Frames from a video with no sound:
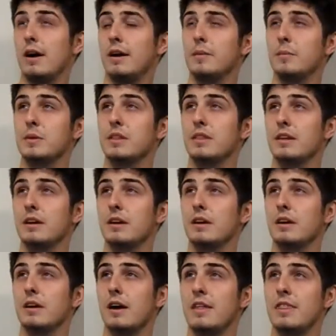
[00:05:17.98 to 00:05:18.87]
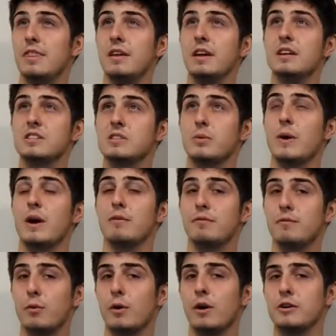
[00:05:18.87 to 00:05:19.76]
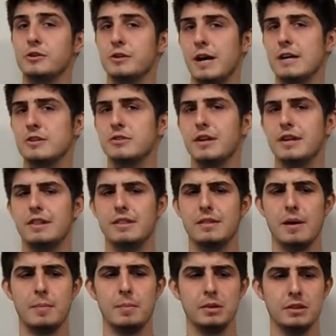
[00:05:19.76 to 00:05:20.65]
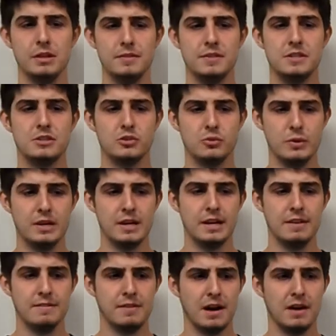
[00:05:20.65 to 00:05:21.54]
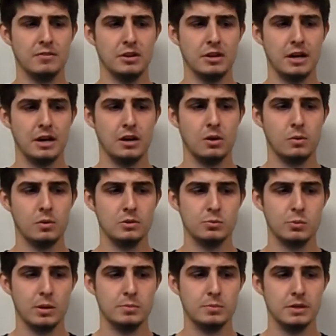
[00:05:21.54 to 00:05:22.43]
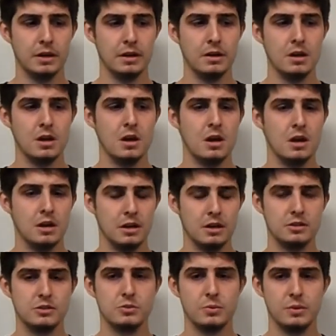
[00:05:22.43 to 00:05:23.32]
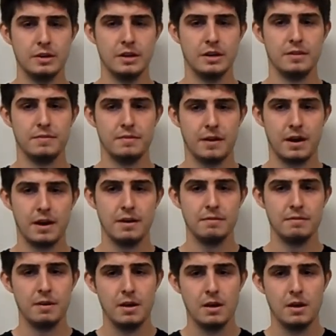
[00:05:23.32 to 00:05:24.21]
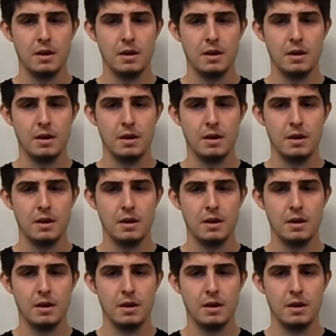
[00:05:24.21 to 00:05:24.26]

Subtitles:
let me think. I think it's around 400. Actually, I believe it's 395 on Echo1's website. Yeah, it's 395.